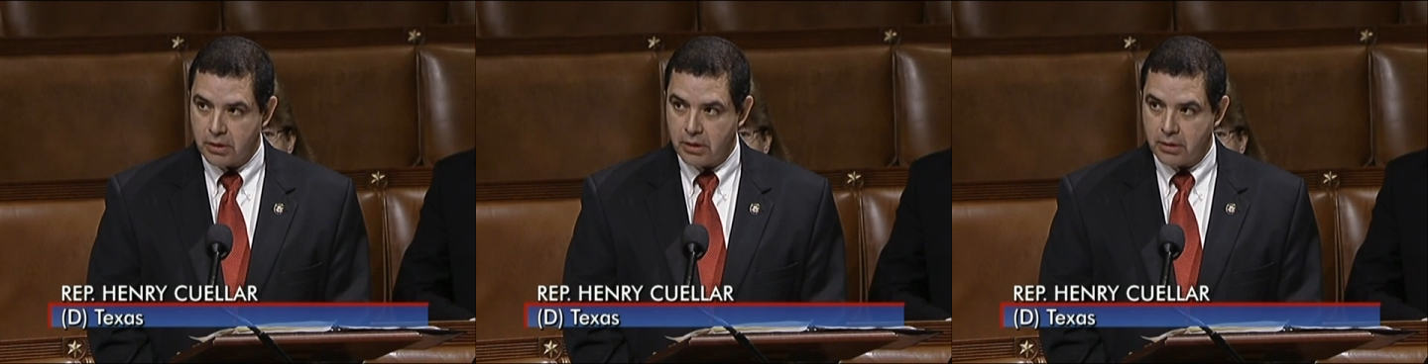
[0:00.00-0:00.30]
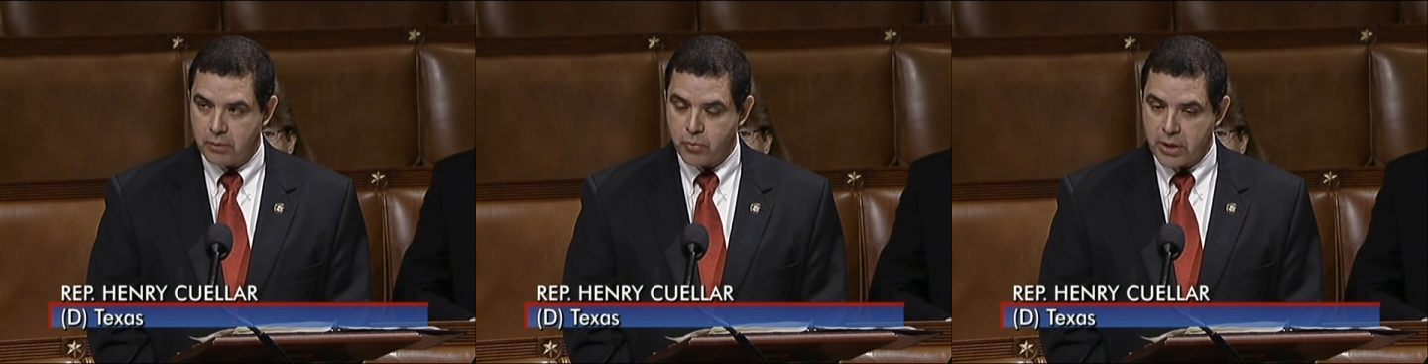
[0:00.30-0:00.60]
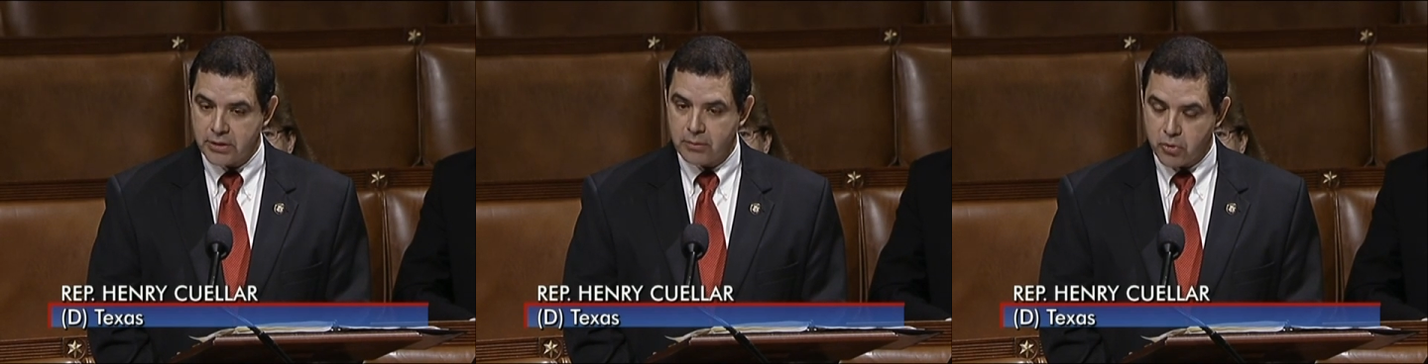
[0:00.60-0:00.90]
uh,
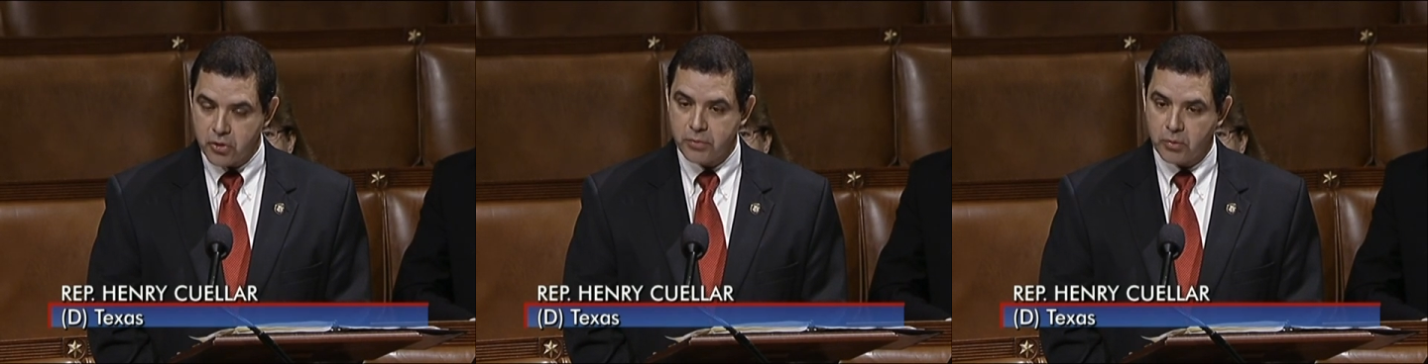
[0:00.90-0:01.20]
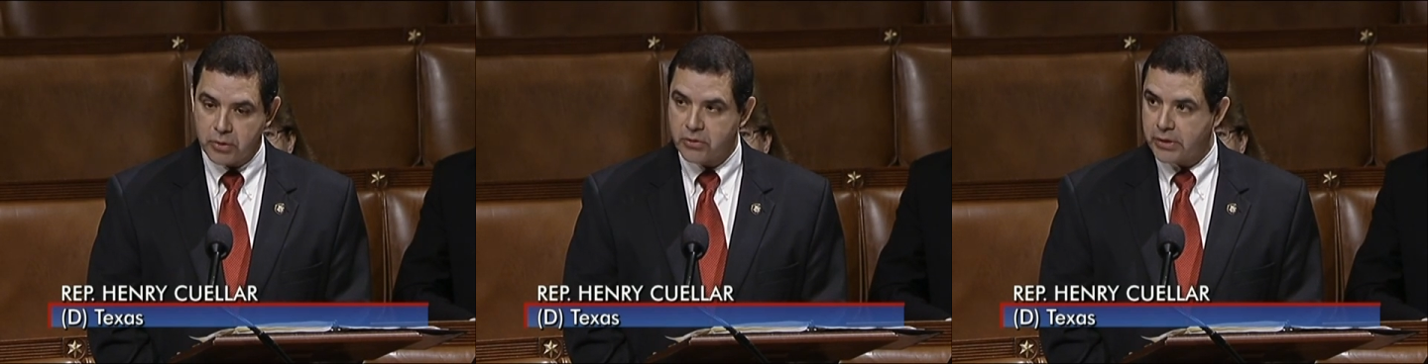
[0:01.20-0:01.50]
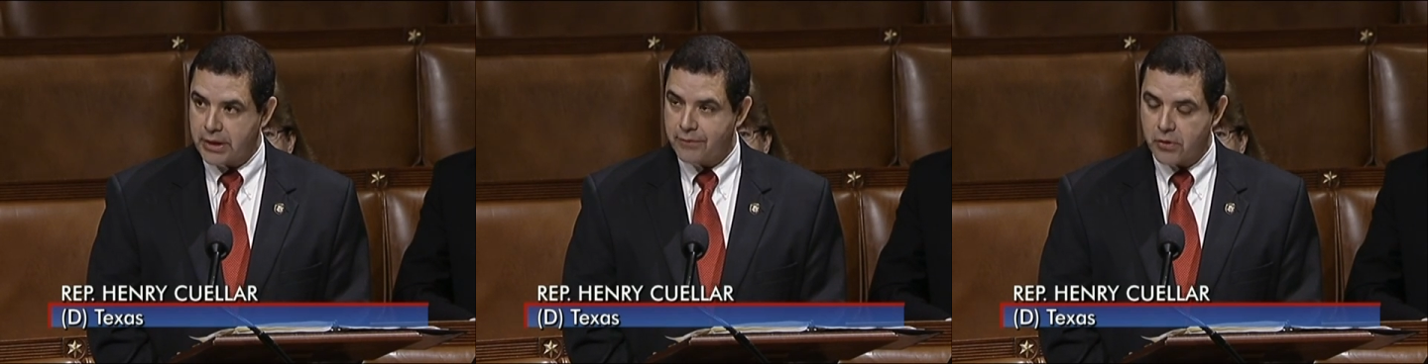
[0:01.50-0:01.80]
President Bush was
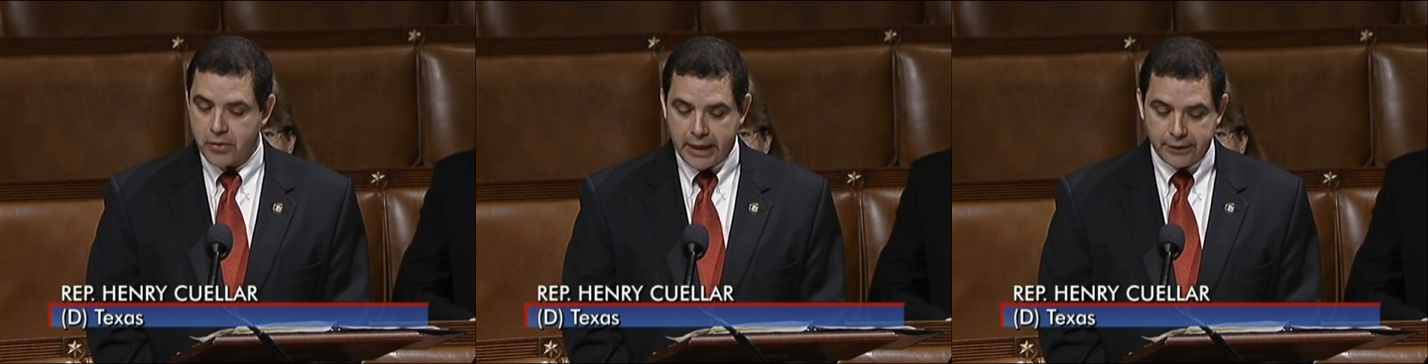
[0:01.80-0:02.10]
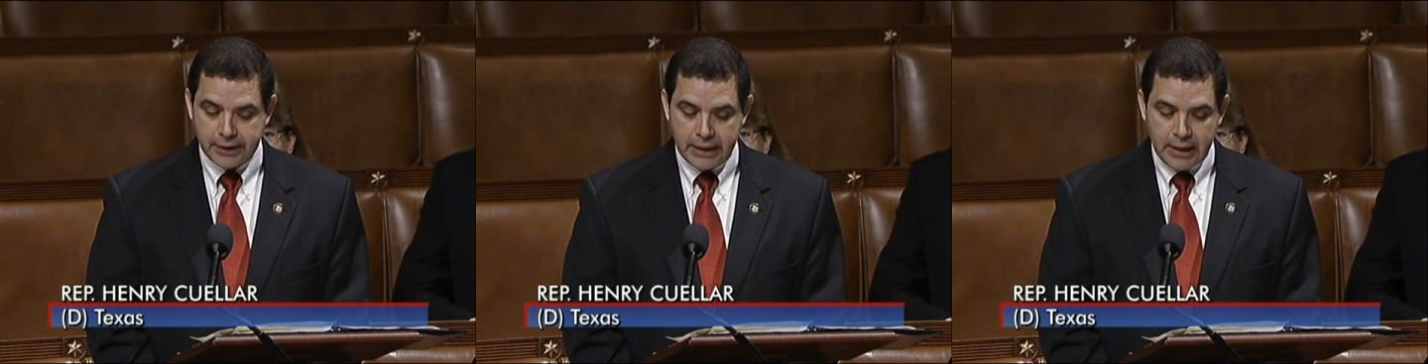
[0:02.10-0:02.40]
the governor there.